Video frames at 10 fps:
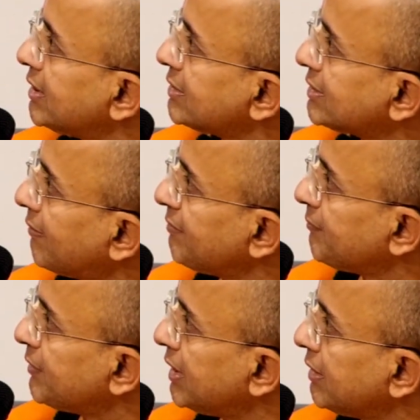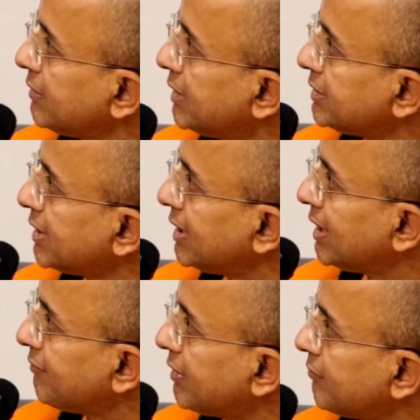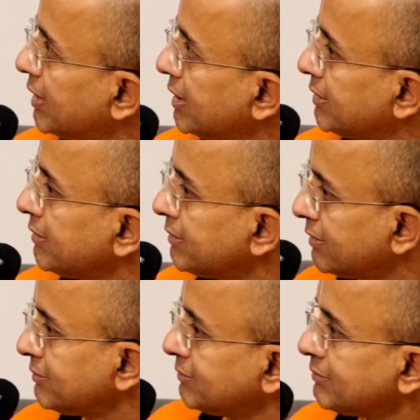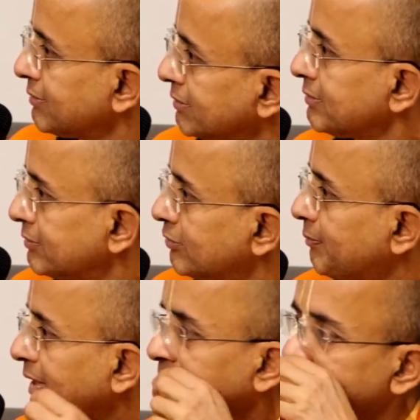years, some people, initially they were very super